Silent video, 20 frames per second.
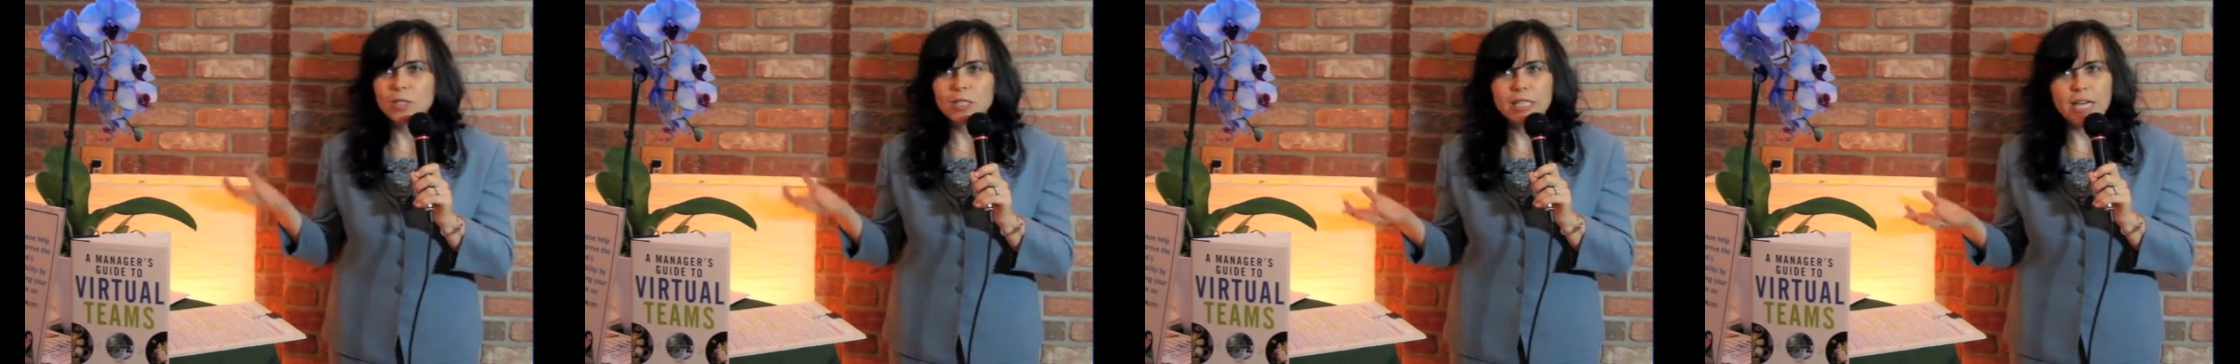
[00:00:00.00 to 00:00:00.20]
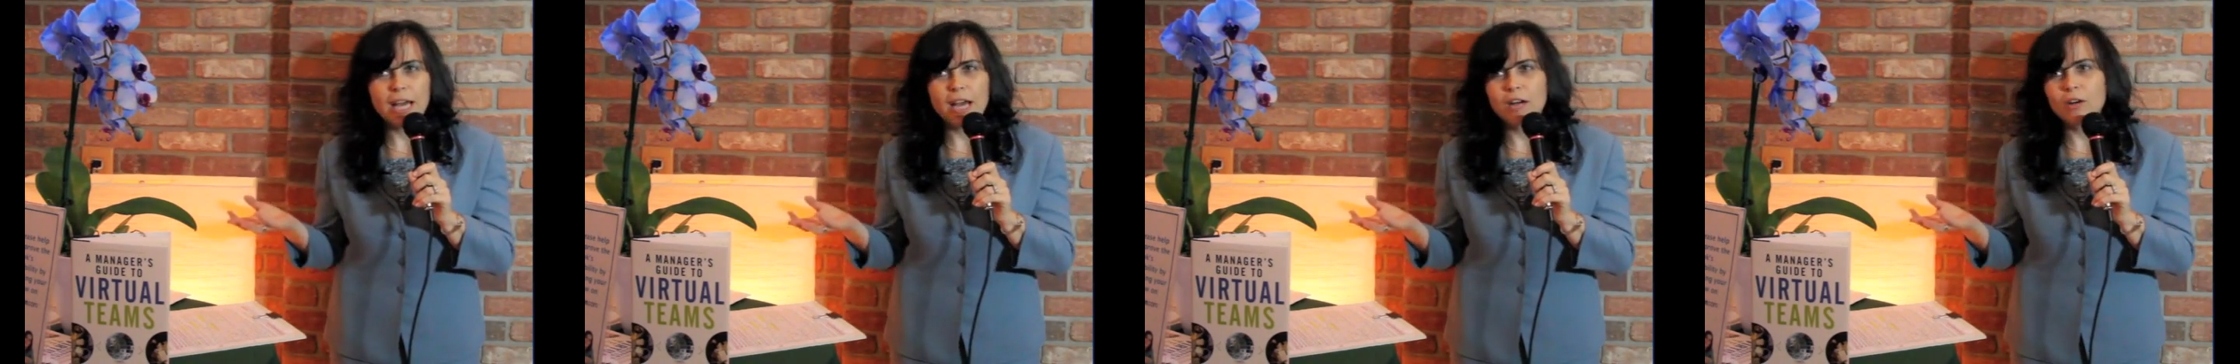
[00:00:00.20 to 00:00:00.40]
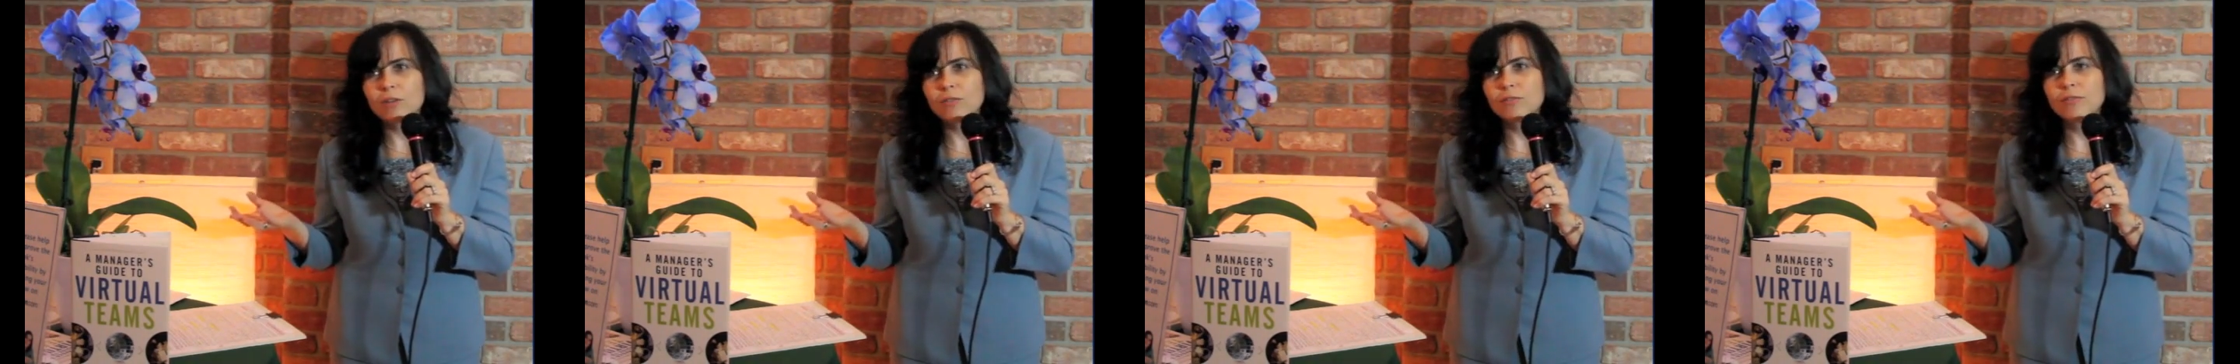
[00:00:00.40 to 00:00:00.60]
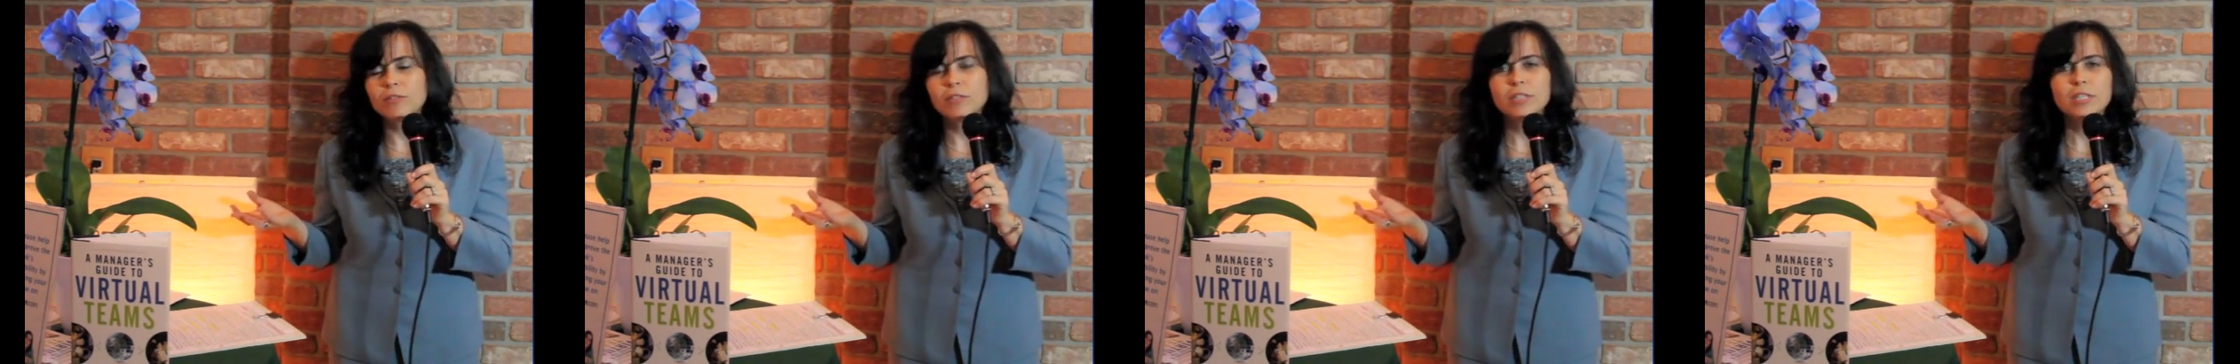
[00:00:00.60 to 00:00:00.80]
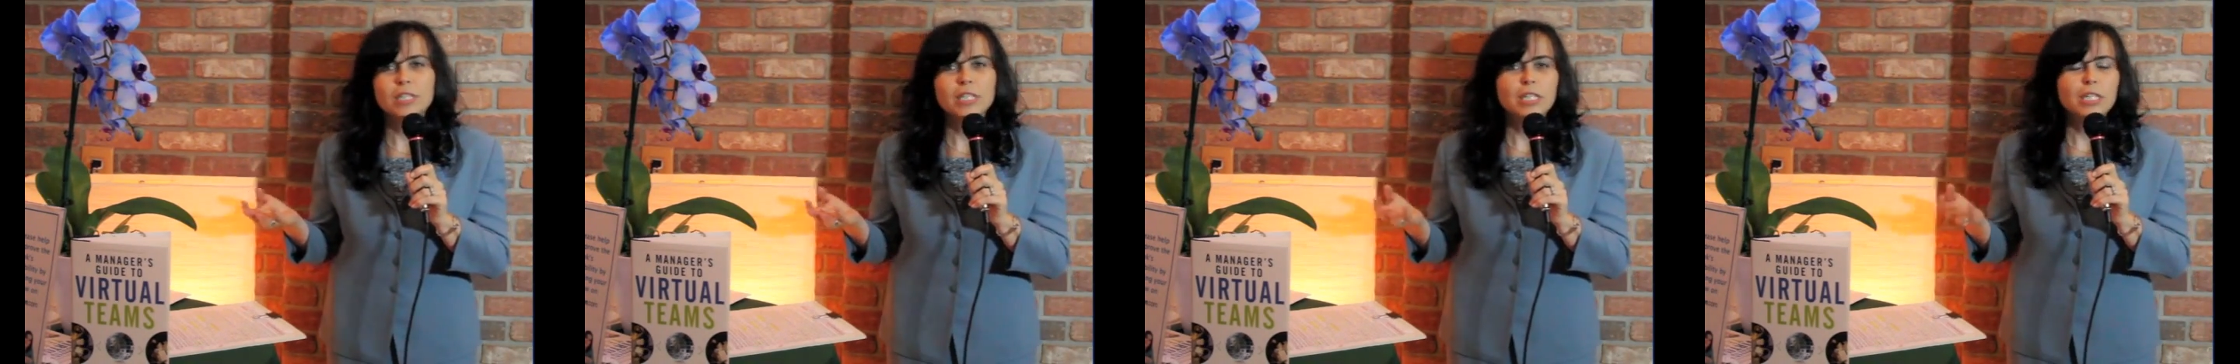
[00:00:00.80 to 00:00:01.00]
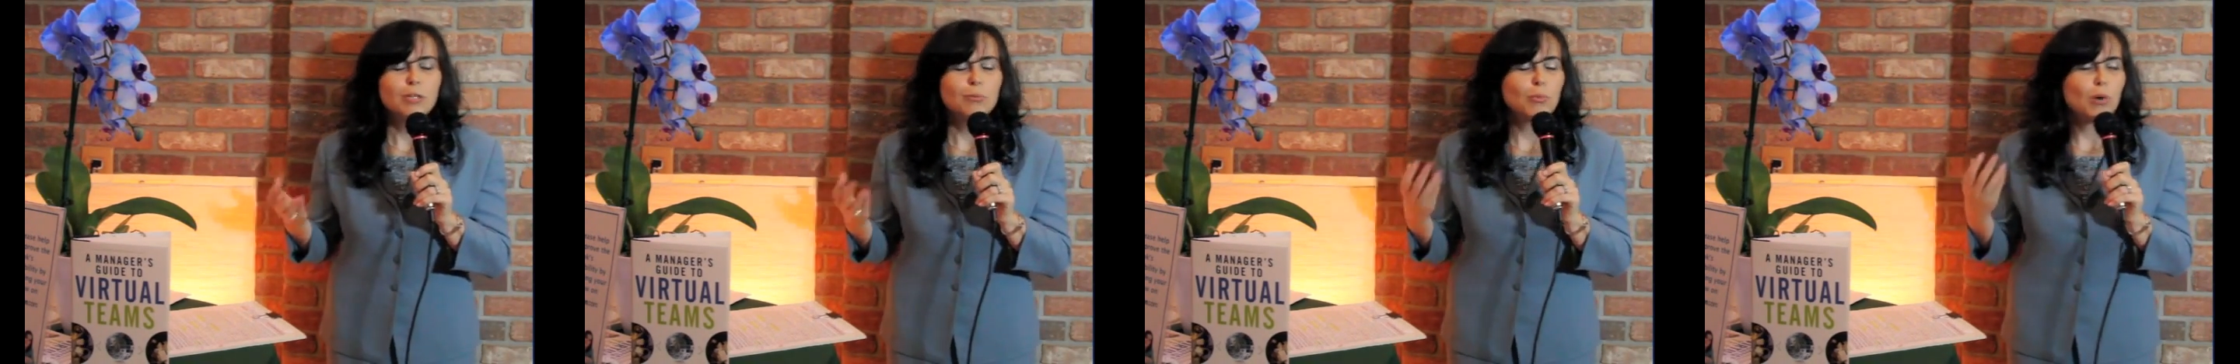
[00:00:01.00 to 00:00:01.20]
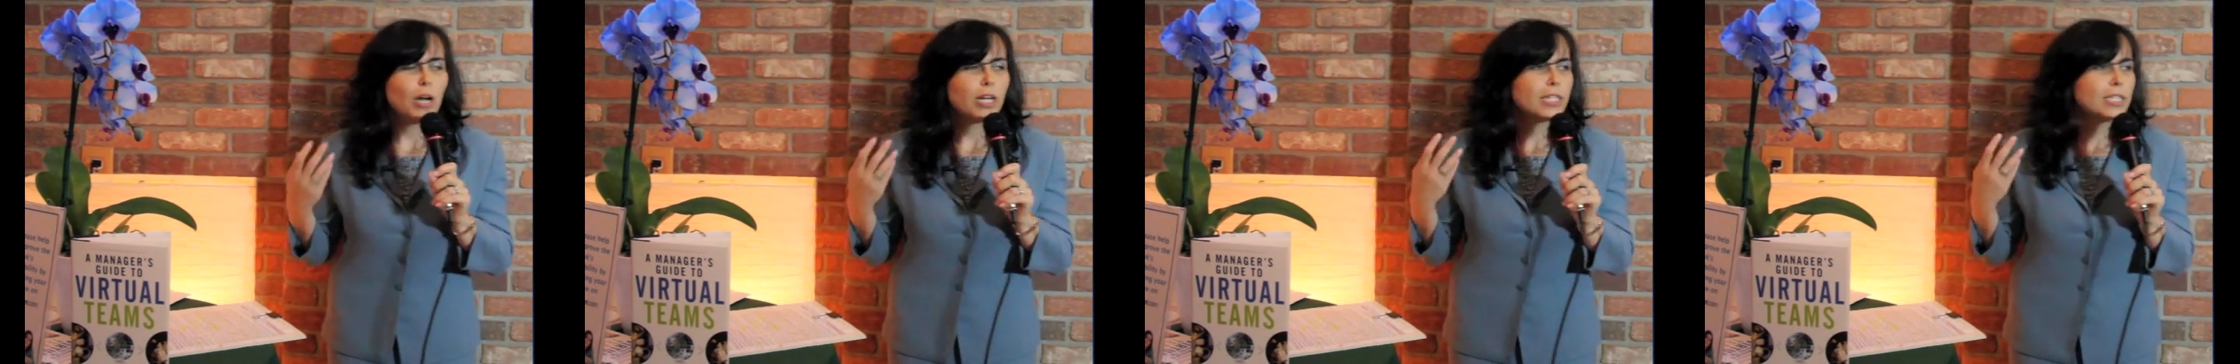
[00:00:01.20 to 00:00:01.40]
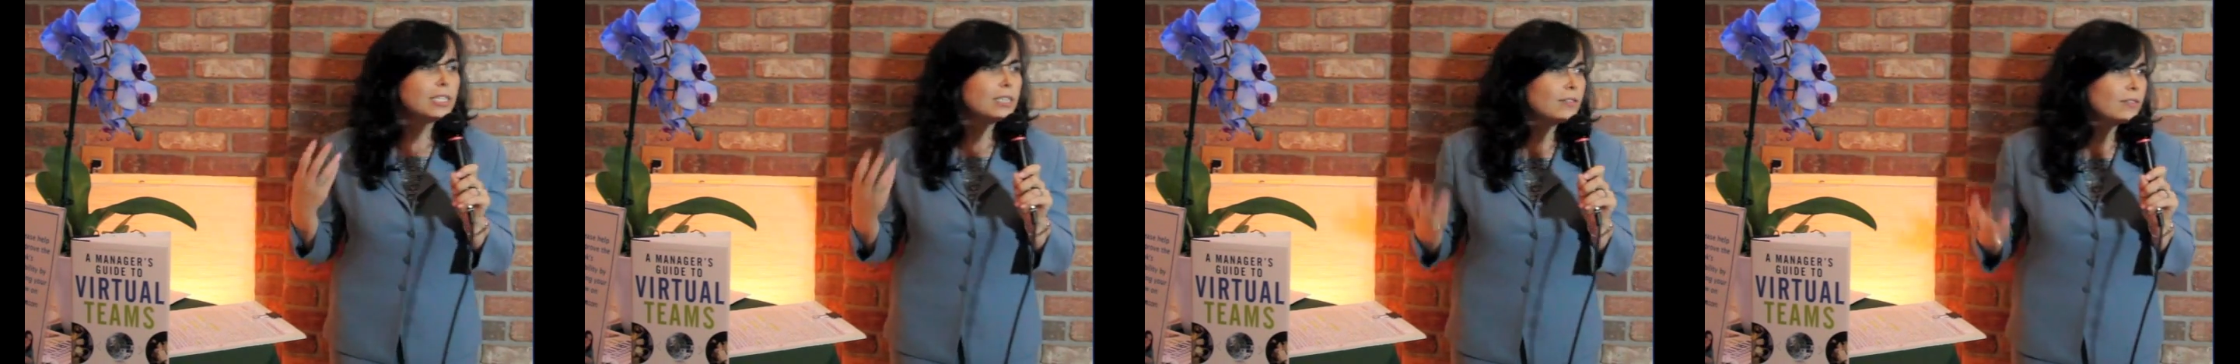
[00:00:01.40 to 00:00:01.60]
down.
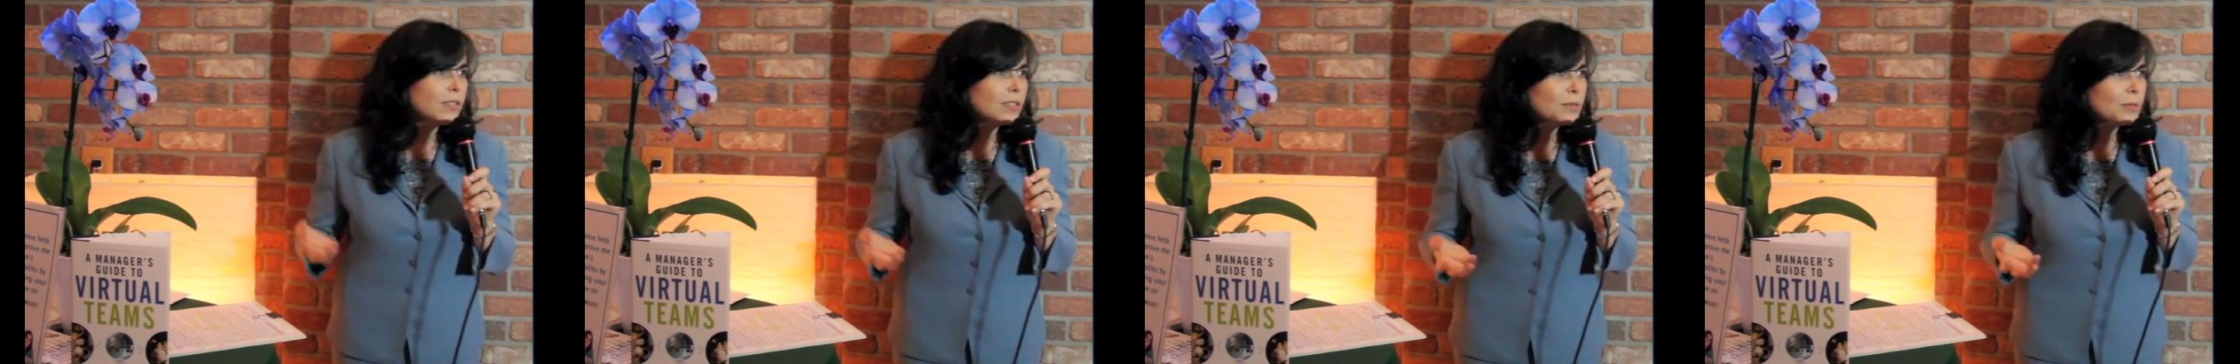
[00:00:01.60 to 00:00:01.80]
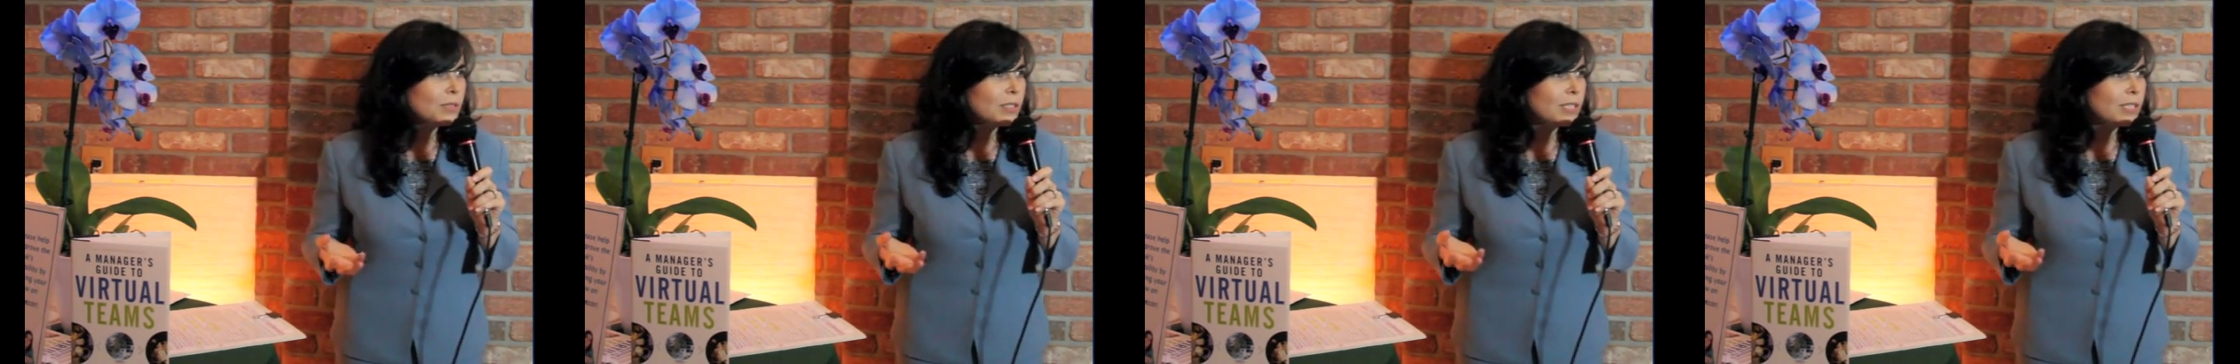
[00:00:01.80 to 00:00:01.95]
Productivity was